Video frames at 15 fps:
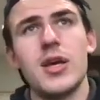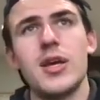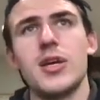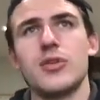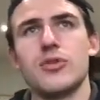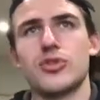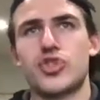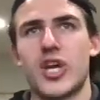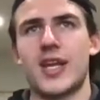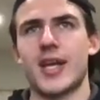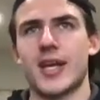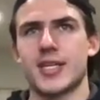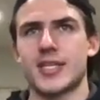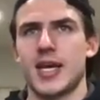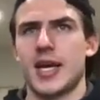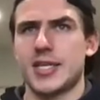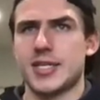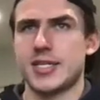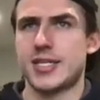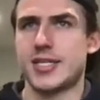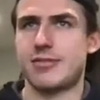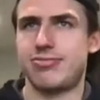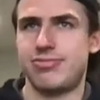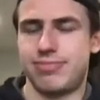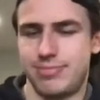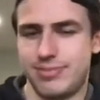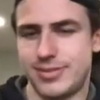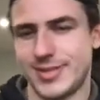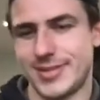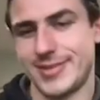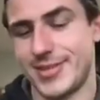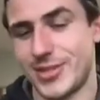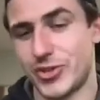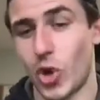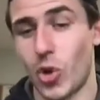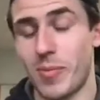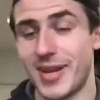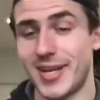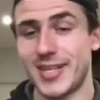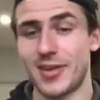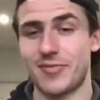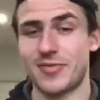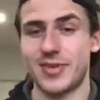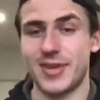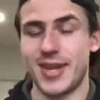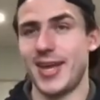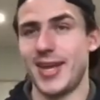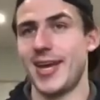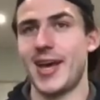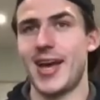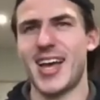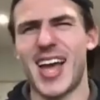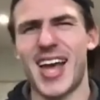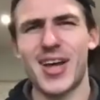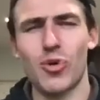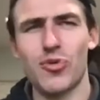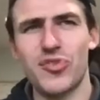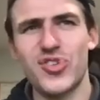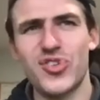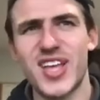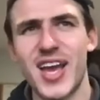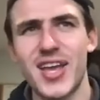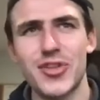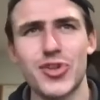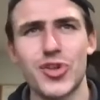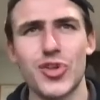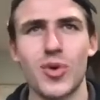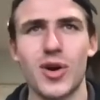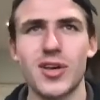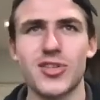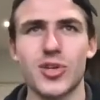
Those training exercises, there's so many different. I go through stages as well.